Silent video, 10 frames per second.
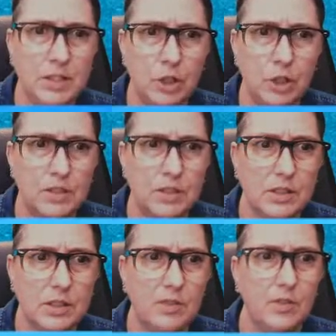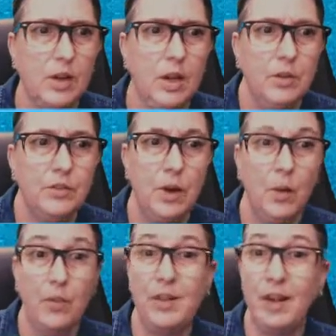like charts and stuff.
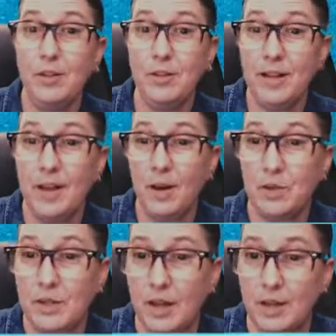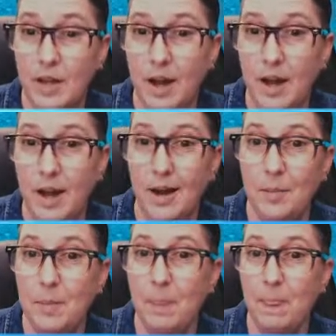So the other thing I really love,
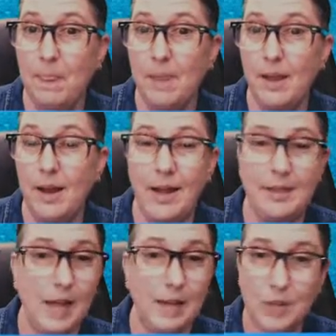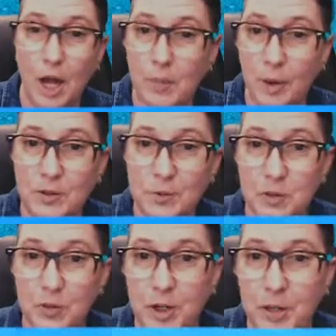I saw a post
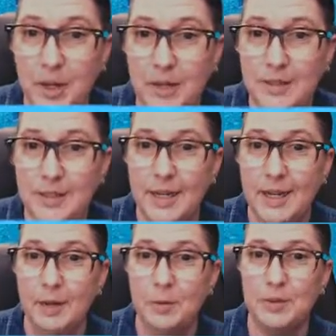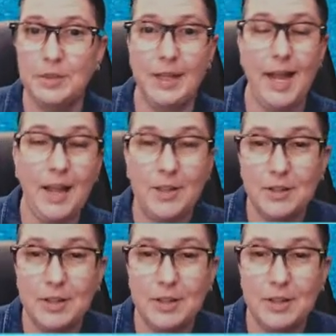from a friend of mine today who was like, hey,